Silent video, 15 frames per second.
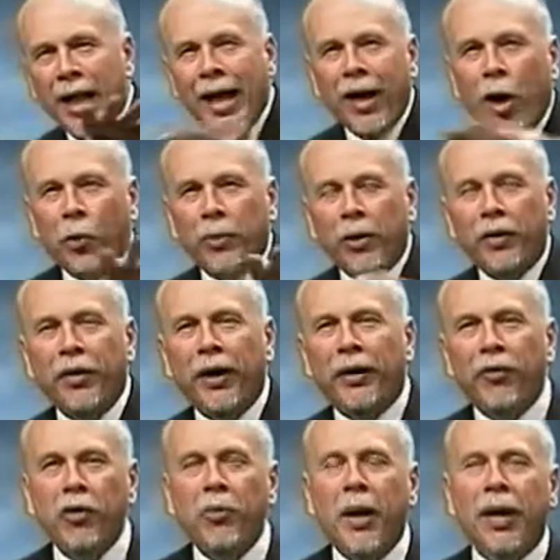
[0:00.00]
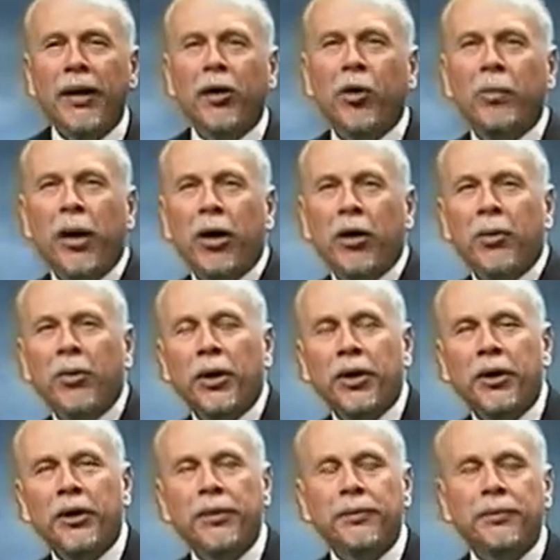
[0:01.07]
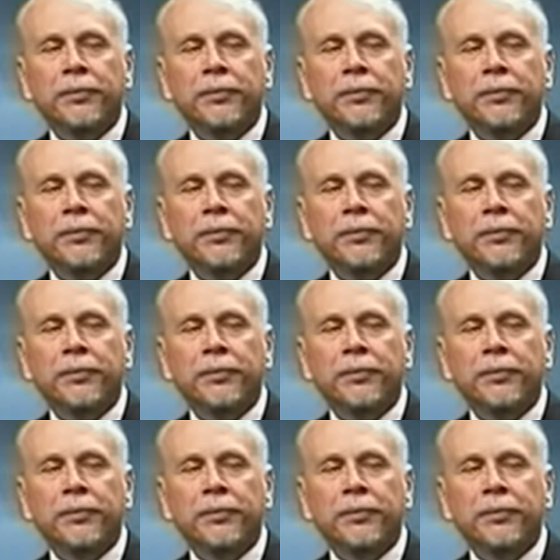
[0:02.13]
Hope you'll think through my little parable here.